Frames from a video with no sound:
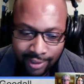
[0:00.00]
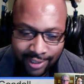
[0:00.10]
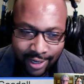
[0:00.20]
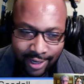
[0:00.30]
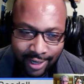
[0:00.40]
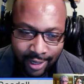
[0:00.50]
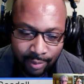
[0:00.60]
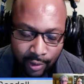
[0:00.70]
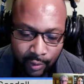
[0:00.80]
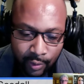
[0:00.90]
a time
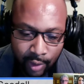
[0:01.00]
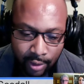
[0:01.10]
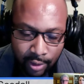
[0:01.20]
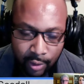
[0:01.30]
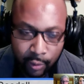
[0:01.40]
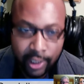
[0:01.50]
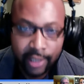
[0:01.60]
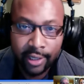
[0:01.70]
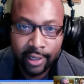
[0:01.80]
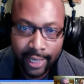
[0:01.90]
to
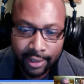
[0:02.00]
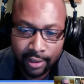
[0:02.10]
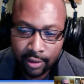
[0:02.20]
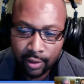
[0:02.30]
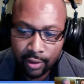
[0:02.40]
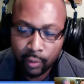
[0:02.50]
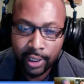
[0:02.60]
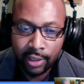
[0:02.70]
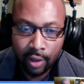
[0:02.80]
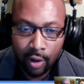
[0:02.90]
really connect, to
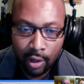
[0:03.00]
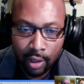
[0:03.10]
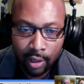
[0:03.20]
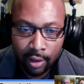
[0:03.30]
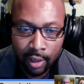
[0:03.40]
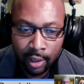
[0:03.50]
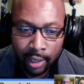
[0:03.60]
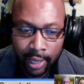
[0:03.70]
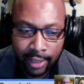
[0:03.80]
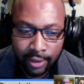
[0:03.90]
really talk,
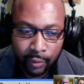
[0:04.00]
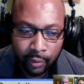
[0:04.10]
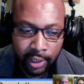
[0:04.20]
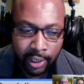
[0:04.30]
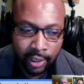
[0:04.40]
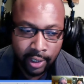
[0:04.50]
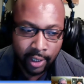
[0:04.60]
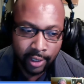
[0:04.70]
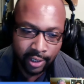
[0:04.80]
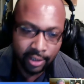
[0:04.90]
and to really
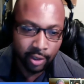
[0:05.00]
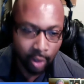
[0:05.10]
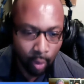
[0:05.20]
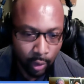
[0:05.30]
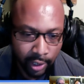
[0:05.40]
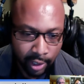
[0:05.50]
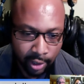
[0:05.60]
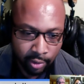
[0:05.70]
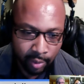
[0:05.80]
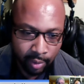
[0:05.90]
get to know one
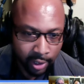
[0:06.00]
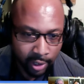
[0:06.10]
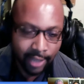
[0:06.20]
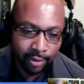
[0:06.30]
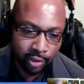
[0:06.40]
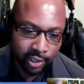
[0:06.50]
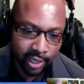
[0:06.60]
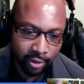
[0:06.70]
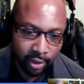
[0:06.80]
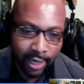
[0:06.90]
another, because as you said, our
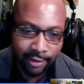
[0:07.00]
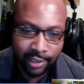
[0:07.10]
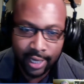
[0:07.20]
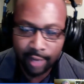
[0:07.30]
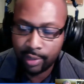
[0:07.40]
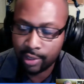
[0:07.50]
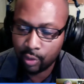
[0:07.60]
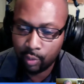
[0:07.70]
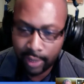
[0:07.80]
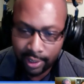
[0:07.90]
lives can be so
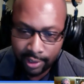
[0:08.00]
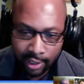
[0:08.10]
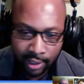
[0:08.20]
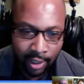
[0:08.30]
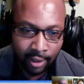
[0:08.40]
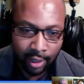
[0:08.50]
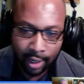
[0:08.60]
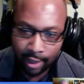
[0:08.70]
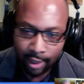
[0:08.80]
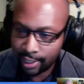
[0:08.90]
busy.
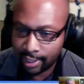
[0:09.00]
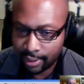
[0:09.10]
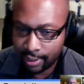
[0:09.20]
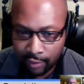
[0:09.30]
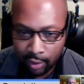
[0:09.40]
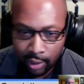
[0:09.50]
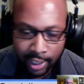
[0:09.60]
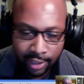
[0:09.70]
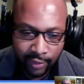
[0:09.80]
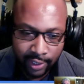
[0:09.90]
The kids have all kinds of
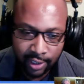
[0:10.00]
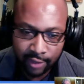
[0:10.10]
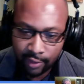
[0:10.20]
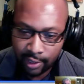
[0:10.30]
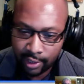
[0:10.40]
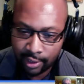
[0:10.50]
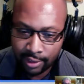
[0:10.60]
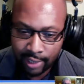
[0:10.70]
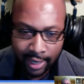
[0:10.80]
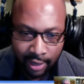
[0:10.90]
activities.
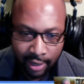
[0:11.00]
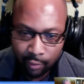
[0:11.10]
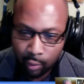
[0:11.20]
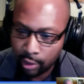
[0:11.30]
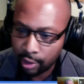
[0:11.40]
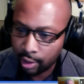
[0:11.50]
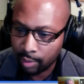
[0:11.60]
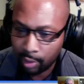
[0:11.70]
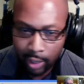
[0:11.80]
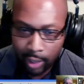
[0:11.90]
I have work. My
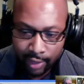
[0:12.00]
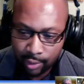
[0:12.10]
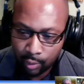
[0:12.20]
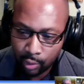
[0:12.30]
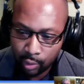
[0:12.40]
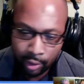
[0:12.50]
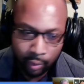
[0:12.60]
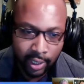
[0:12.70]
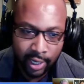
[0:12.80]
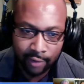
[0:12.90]
wife has work. We
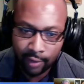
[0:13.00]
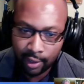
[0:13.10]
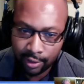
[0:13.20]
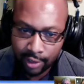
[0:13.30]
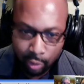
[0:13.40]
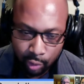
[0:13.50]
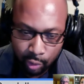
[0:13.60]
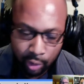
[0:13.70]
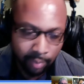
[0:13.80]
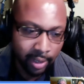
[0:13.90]
have social
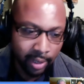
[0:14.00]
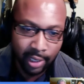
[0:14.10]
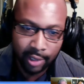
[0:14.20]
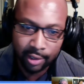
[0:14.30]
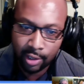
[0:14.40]
commitments.